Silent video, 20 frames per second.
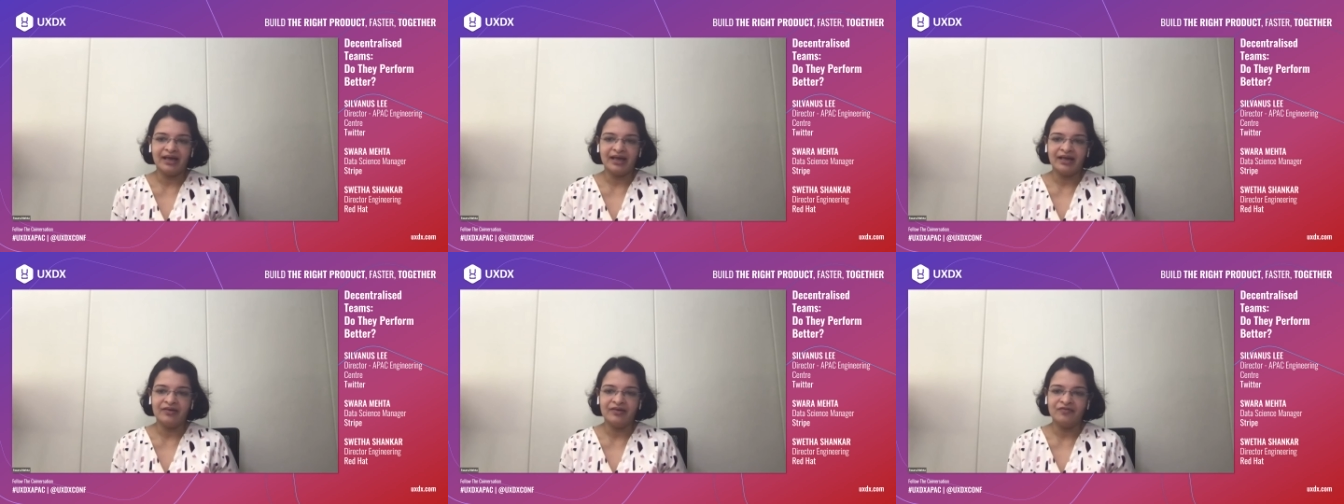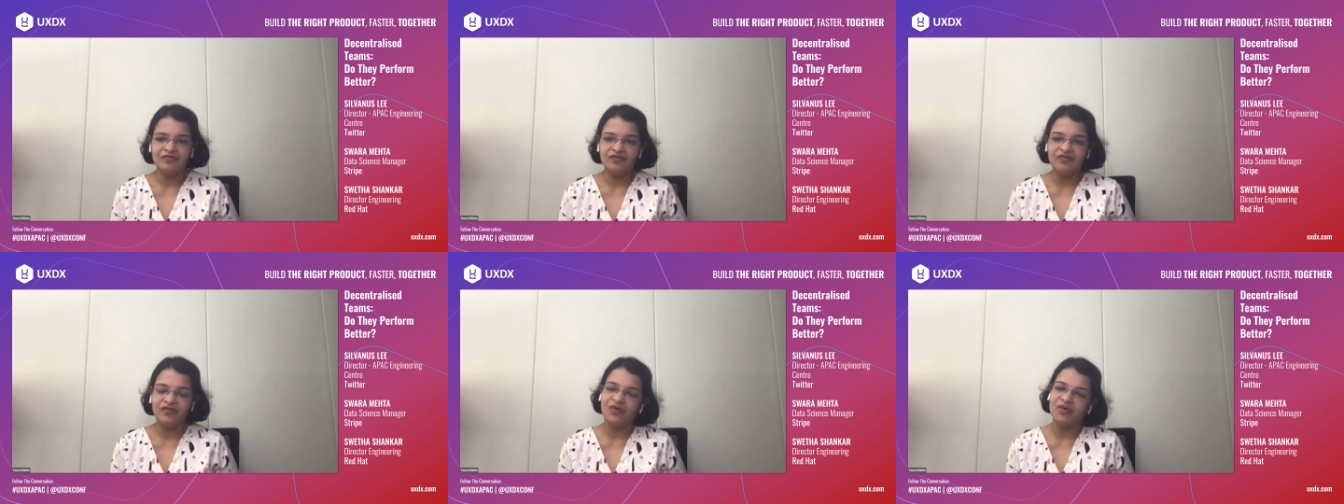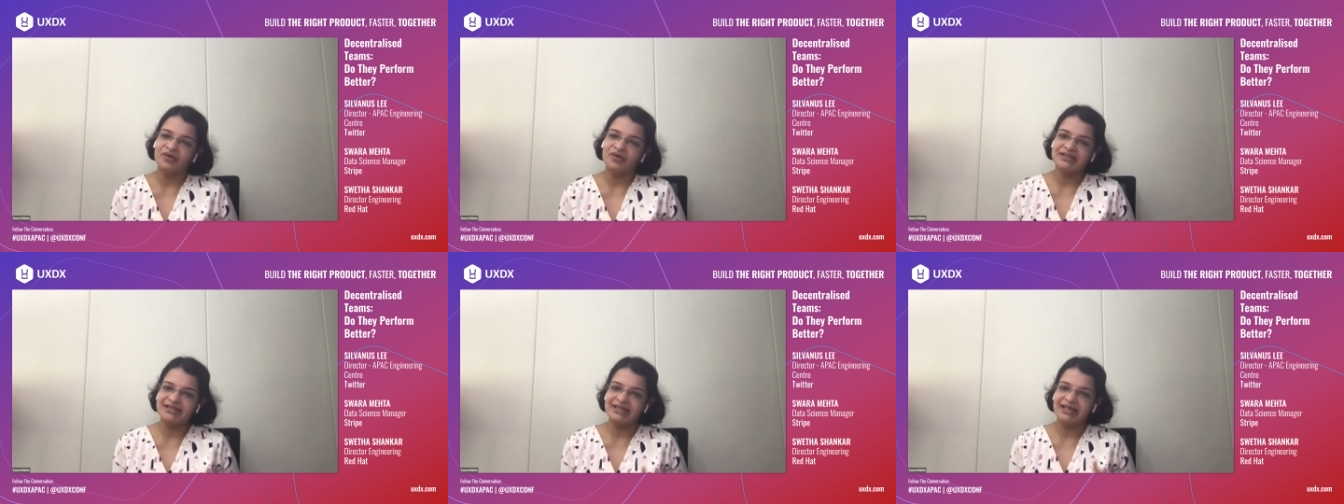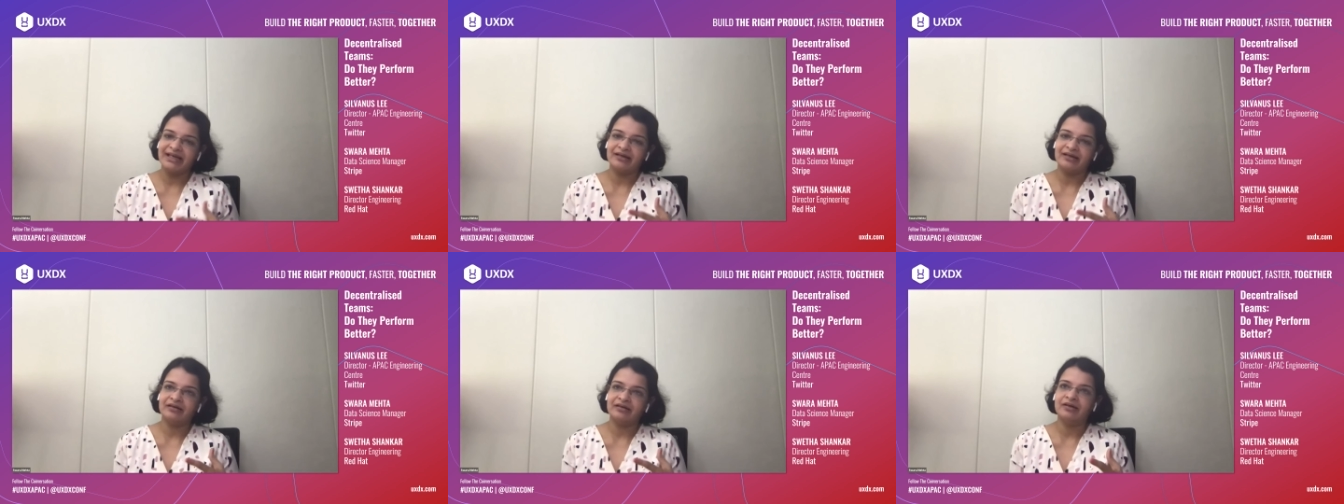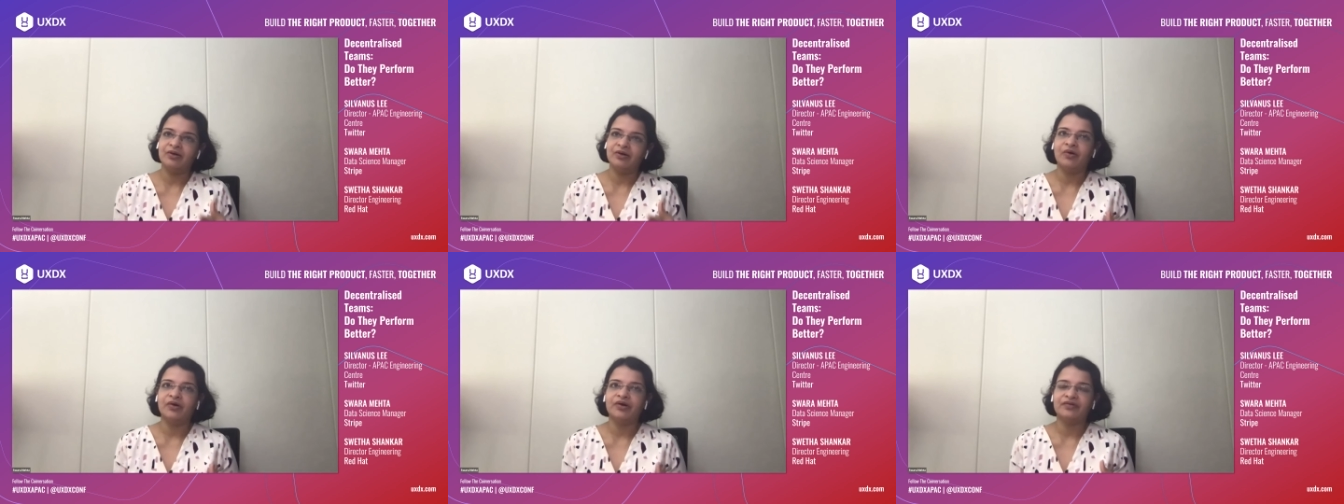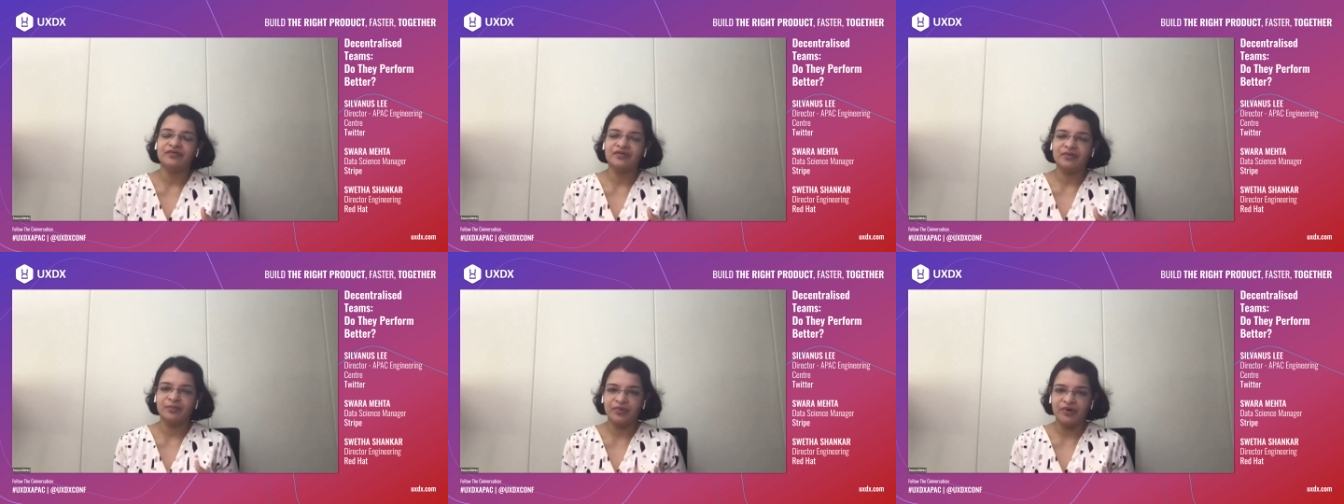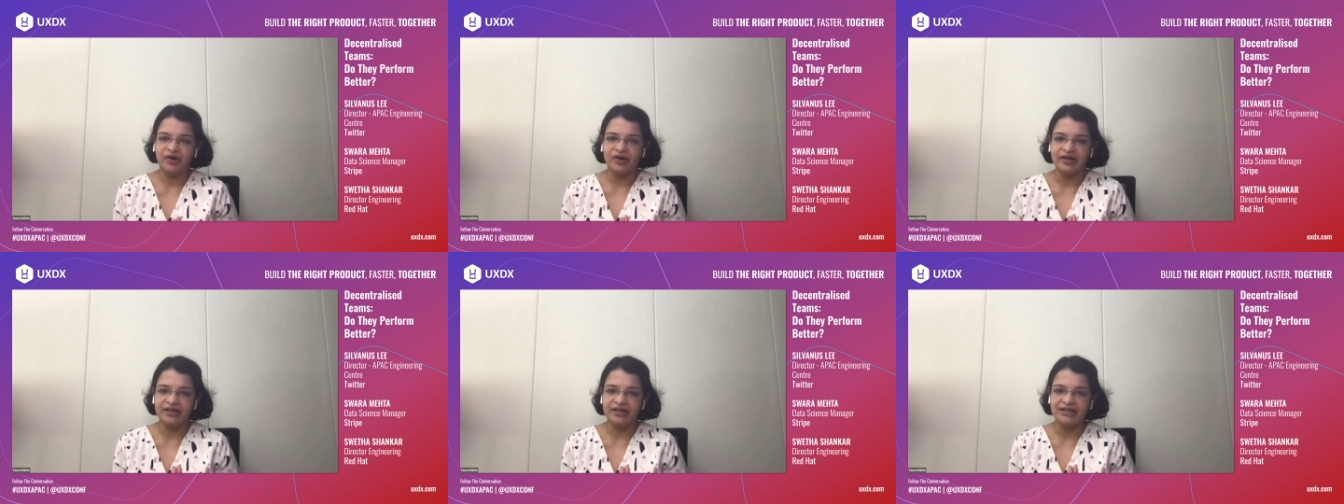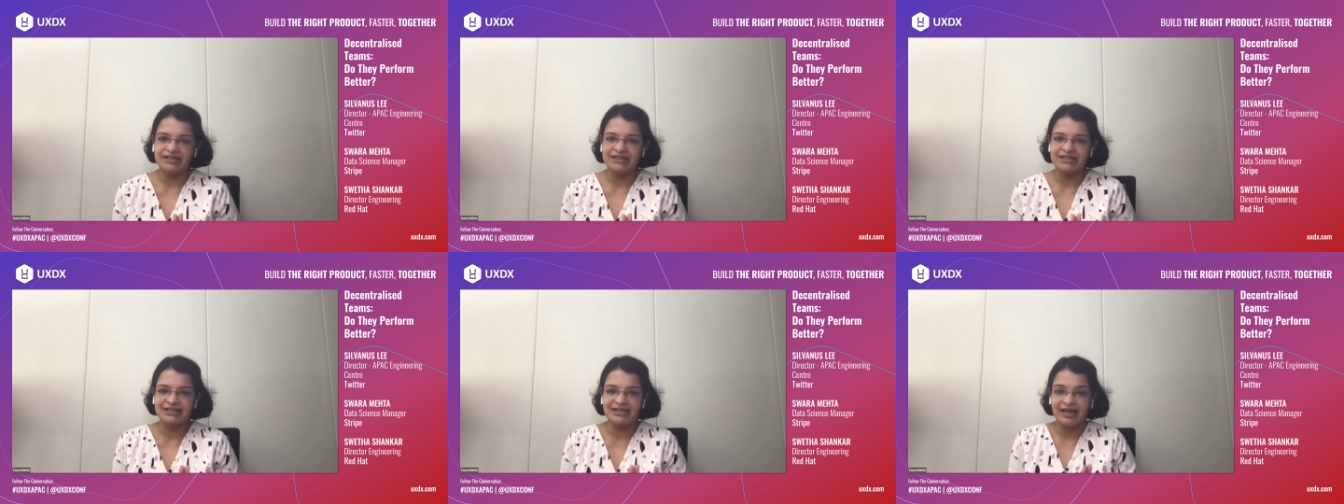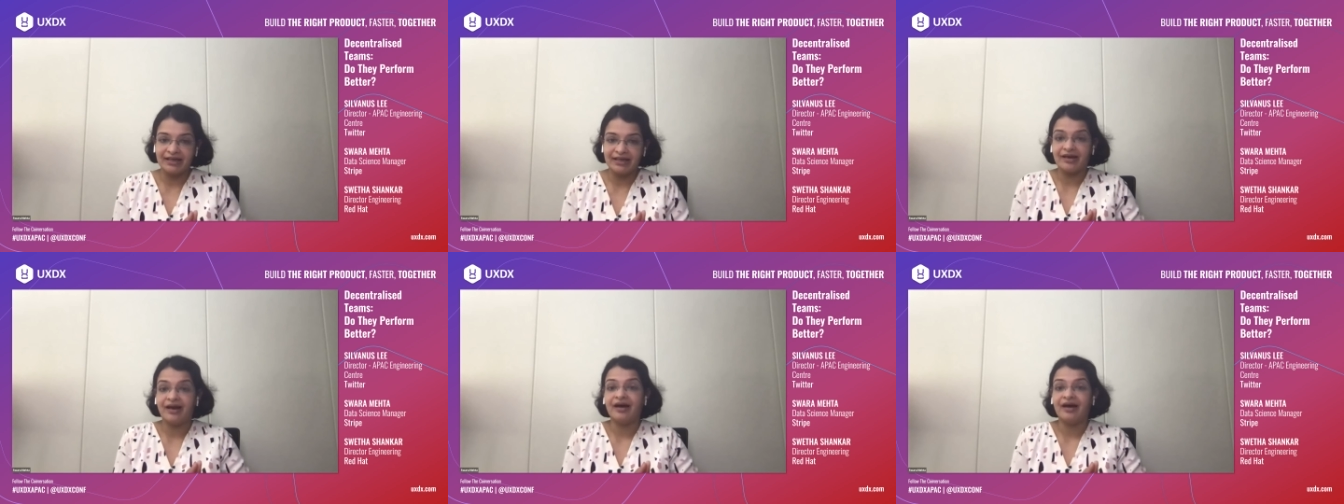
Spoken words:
enforce like a lot of the products that